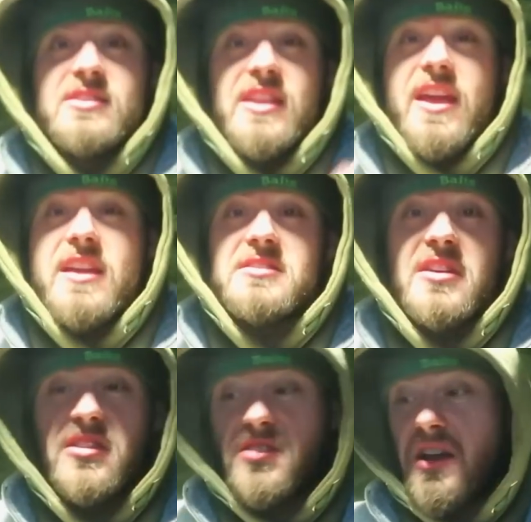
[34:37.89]
So there it is,
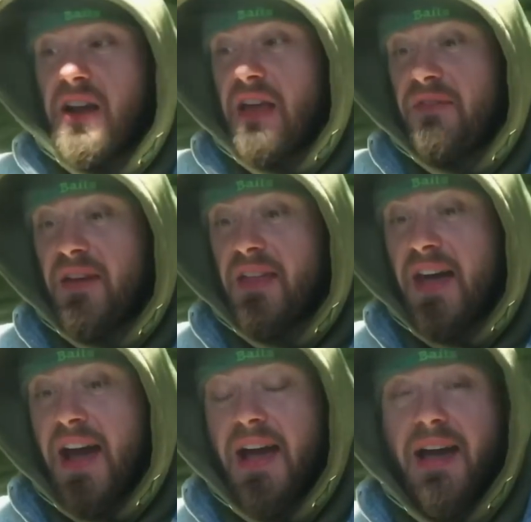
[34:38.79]
guys, I'm going to leave it at
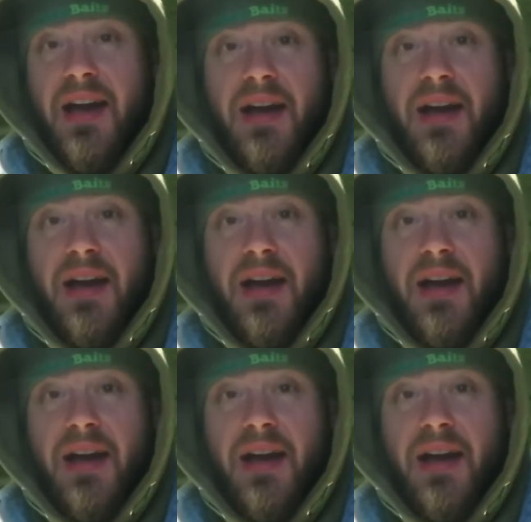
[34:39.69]
that.